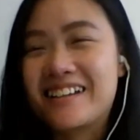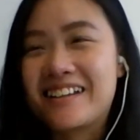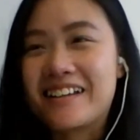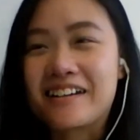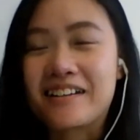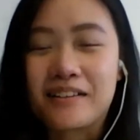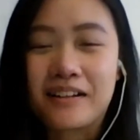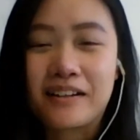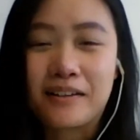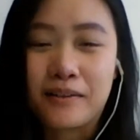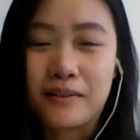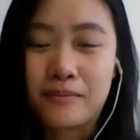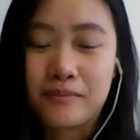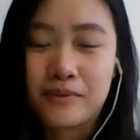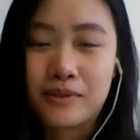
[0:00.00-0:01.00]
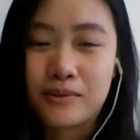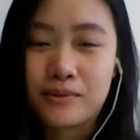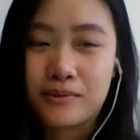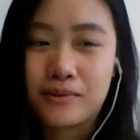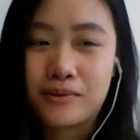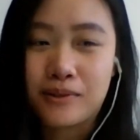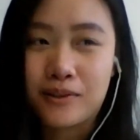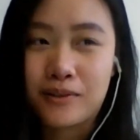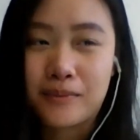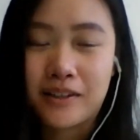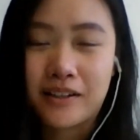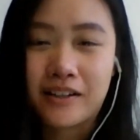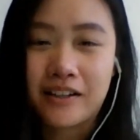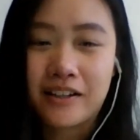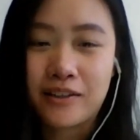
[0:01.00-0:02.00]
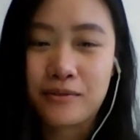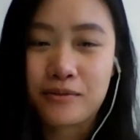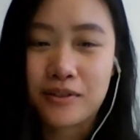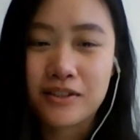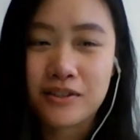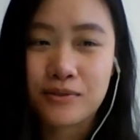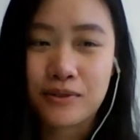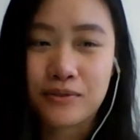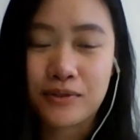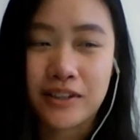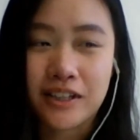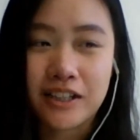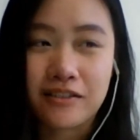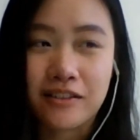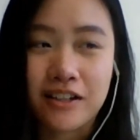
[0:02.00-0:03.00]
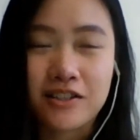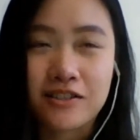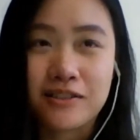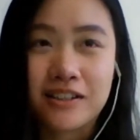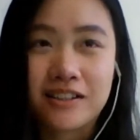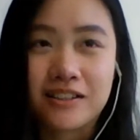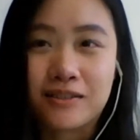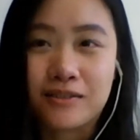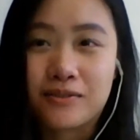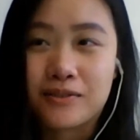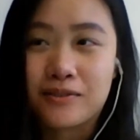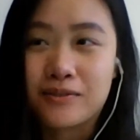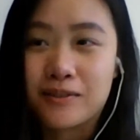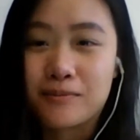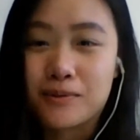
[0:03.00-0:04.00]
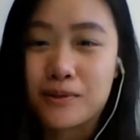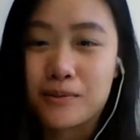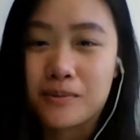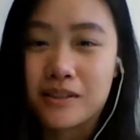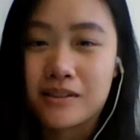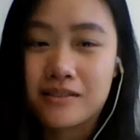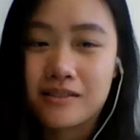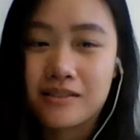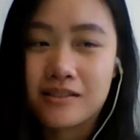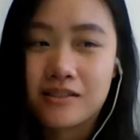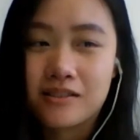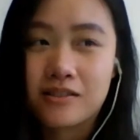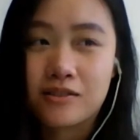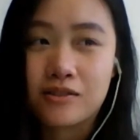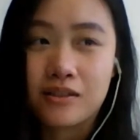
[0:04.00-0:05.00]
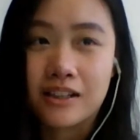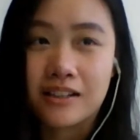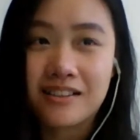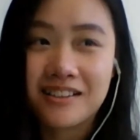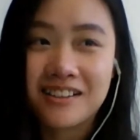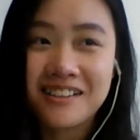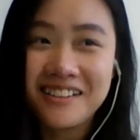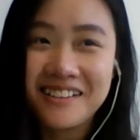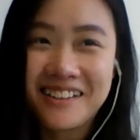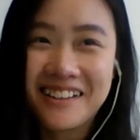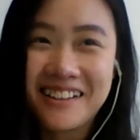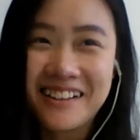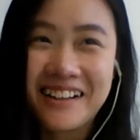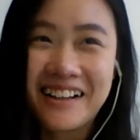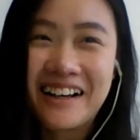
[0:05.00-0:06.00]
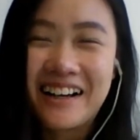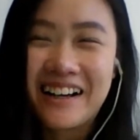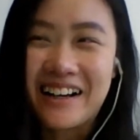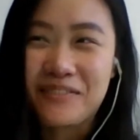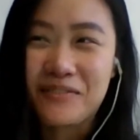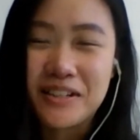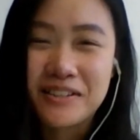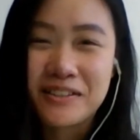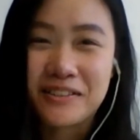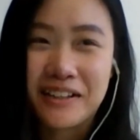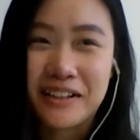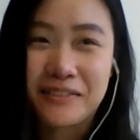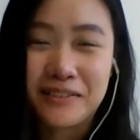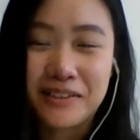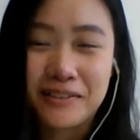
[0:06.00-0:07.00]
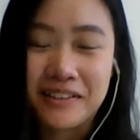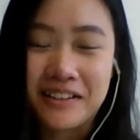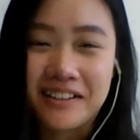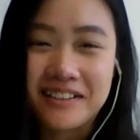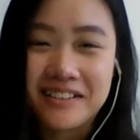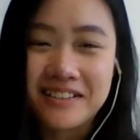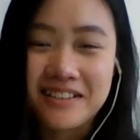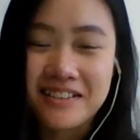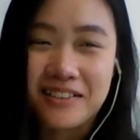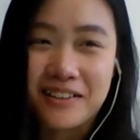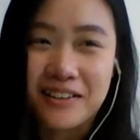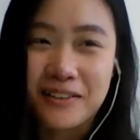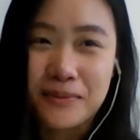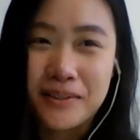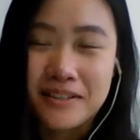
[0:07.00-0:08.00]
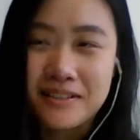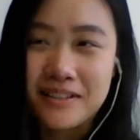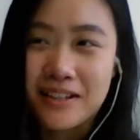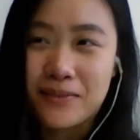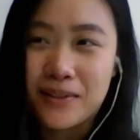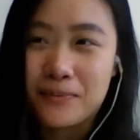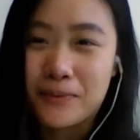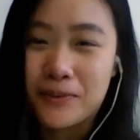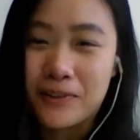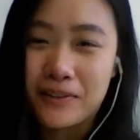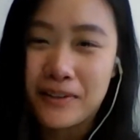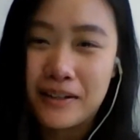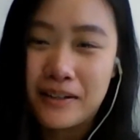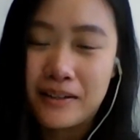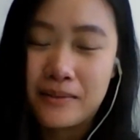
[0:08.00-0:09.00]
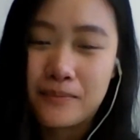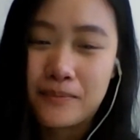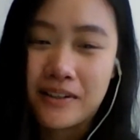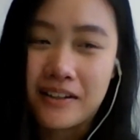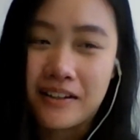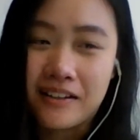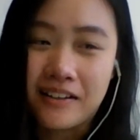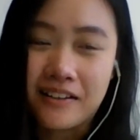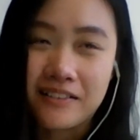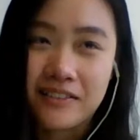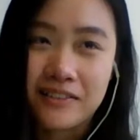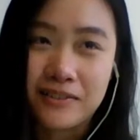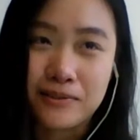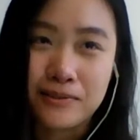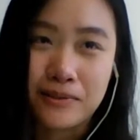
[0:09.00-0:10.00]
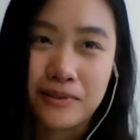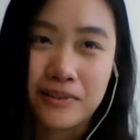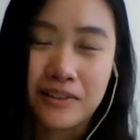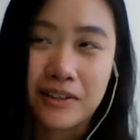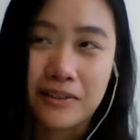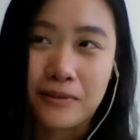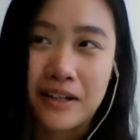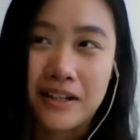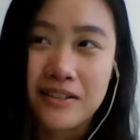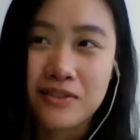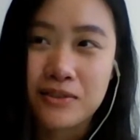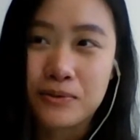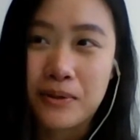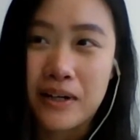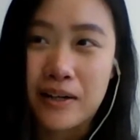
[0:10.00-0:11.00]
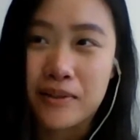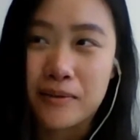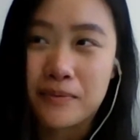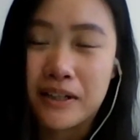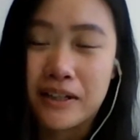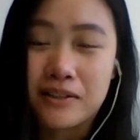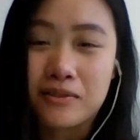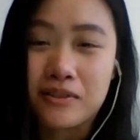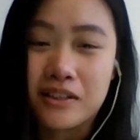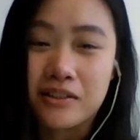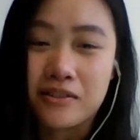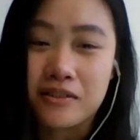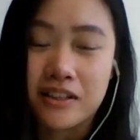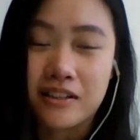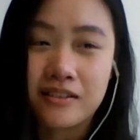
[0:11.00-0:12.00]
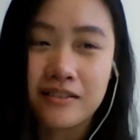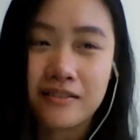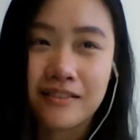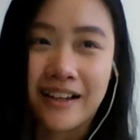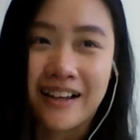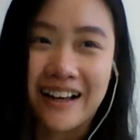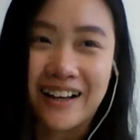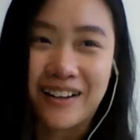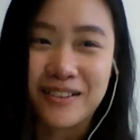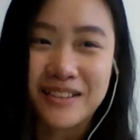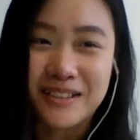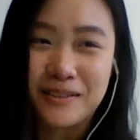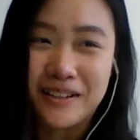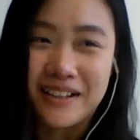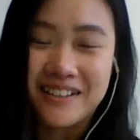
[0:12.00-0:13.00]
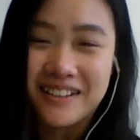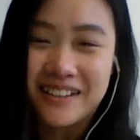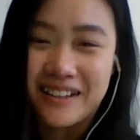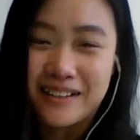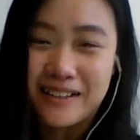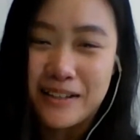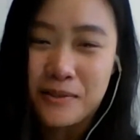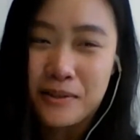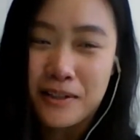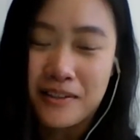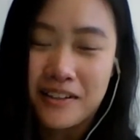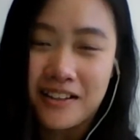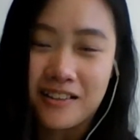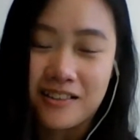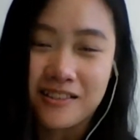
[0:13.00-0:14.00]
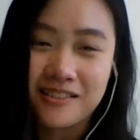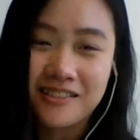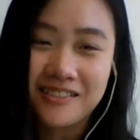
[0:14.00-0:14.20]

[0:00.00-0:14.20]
Yeah, to all my IE friends who have already graduated from Diploma, good luck. I miss crying with you guys. It's not going to be the same anymore. But to the rest who have applied to degree, I'll see you guys again. Let's cry together.